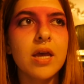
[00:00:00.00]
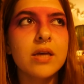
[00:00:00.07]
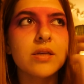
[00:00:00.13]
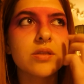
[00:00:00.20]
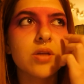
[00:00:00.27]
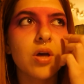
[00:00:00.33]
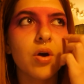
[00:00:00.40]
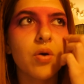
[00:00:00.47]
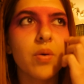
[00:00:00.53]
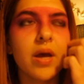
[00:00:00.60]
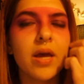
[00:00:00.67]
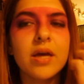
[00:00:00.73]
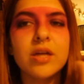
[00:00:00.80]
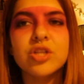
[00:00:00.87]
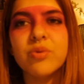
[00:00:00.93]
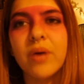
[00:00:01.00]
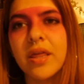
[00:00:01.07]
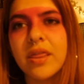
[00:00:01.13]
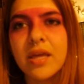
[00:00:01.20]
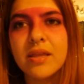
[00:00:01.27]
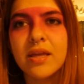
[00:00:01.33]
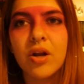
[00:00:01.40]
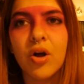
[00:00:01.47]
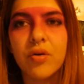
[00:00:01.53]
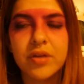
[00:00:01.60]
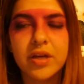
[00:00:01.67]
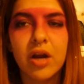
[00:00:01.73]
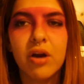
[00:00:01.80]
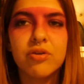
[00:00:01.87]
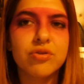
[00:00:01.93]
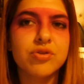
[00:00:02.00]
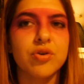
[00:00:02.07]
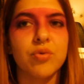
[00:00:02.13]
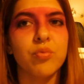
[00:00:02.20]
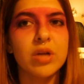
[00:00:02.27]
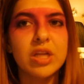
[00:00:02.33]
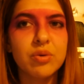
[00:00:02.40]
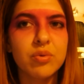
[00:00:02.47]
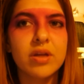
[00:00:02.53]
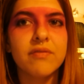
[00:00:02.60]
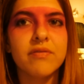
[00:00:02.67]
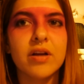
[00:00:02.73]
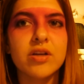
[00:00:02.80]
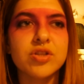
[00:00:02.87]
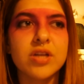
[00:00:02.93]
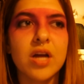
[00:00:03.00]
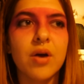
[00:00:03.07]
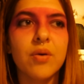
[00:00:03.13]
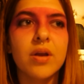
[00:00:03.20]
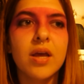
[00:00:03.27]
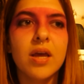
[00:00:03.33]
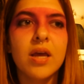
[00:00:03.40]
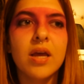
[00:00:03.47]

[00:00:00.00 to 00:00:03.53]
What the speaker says: So do I think that all the characters are really, really fleshed out?